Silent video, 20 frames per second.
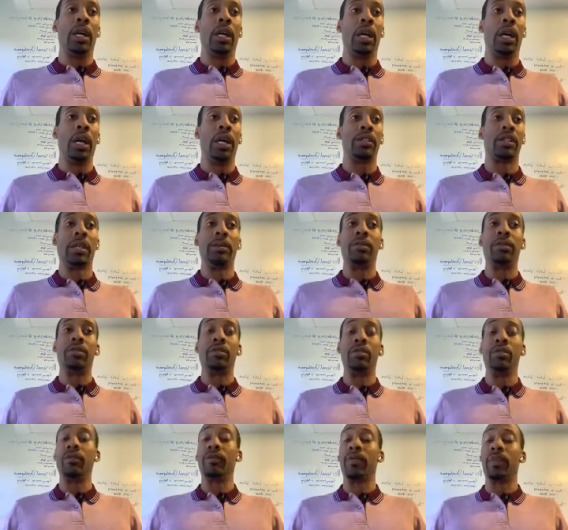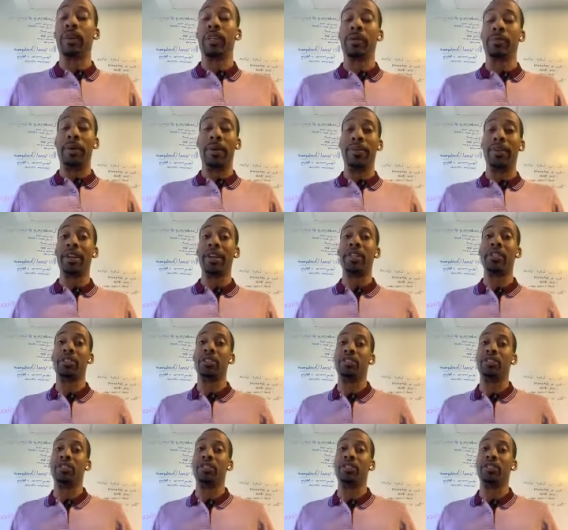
uh, substitute for experience.